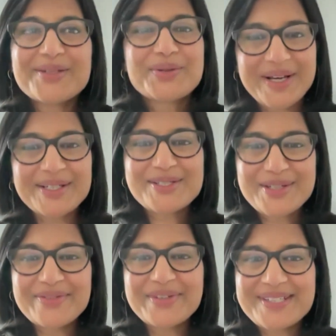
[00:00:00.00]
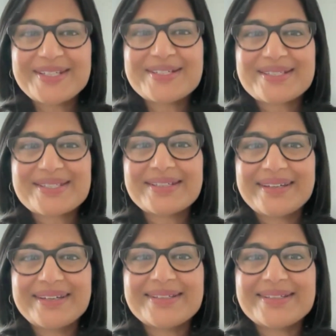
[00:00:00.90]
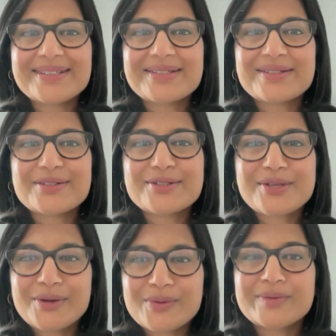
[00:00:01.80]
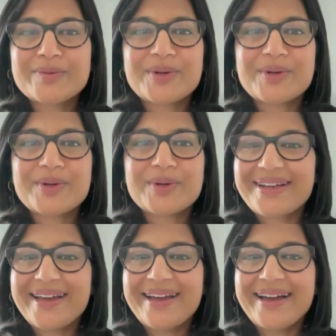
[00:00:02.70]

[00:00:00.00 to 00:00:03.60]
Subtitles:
direct service is so rewarding